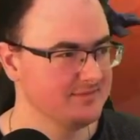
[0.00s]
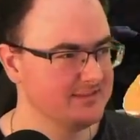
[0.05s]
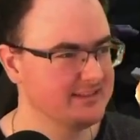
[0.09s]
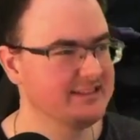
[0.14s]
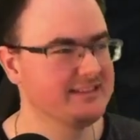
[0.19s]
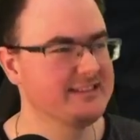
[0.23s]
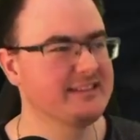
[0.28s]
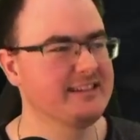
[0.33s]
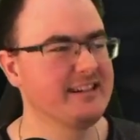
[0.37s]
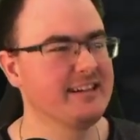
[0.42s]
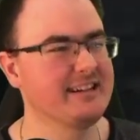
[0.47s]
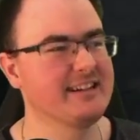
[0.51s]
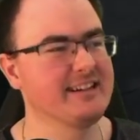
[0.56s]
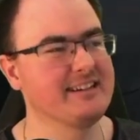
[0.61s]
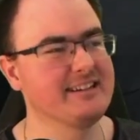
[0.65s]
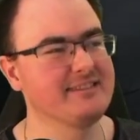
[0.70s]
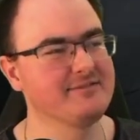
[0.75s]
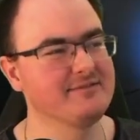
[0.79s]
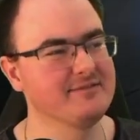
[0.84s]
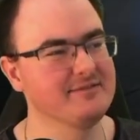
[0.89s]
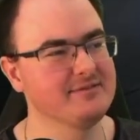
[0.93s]
Oh,
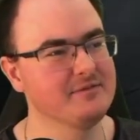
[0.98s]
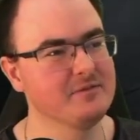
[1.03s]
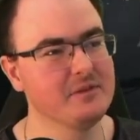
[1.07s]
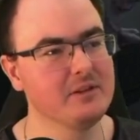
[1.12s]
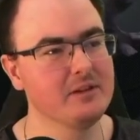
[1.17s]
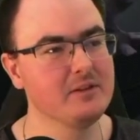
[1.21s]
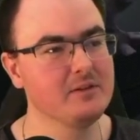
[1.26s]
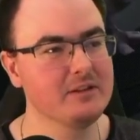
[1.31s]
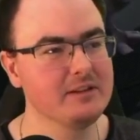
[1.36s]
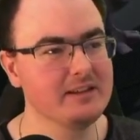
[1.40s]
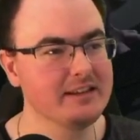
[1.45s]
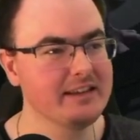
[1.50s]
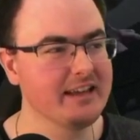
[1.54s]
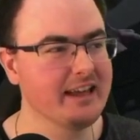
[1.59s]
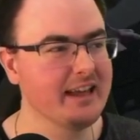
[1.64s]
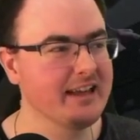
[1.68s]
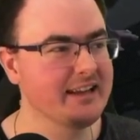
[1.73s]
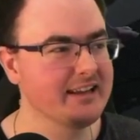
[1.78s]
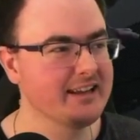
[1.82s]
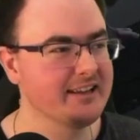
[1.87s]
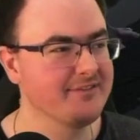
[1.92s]
okay. Luckily
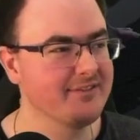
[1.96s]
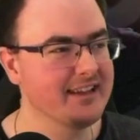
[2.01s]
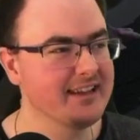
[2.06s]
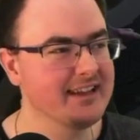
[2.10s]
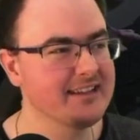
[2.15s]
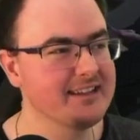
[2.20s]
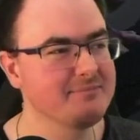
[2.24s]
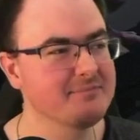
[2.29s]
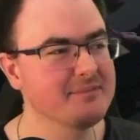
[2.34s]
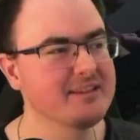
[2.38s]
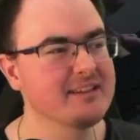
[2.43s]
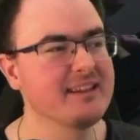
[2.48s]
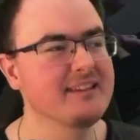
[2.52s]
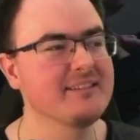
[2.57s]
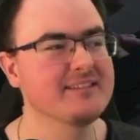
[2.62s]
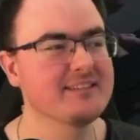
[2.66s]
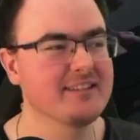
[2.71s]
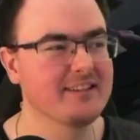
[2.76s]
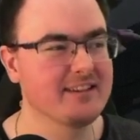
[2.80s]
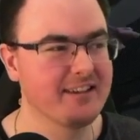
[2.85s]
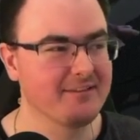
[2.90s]
Kanan evaded, but now
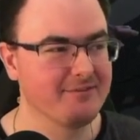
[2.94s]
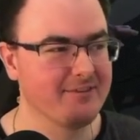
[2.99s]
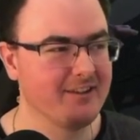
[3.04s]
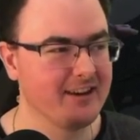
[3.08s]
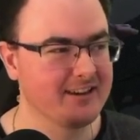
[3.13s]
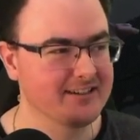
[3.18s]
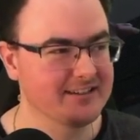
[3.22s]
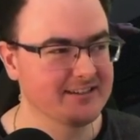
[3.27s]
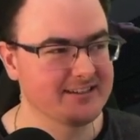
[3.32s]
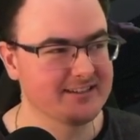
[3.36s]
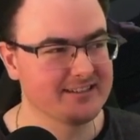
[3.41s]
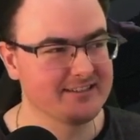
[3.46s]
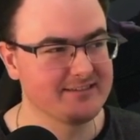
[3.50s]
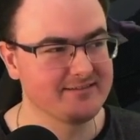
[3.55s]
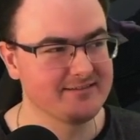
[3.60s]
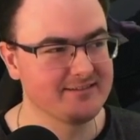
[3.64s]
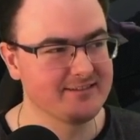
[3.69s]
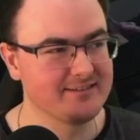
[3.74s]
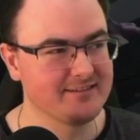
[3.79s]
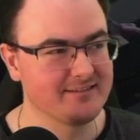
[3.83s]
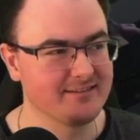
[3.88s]
he's going to get fractured, so
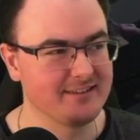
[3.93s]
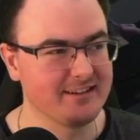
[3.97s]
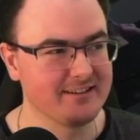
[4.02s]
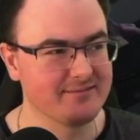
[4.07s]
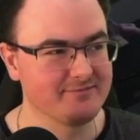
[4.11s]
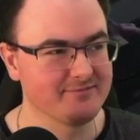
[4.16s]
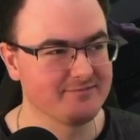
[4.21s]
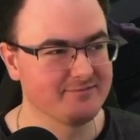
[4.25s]
not great.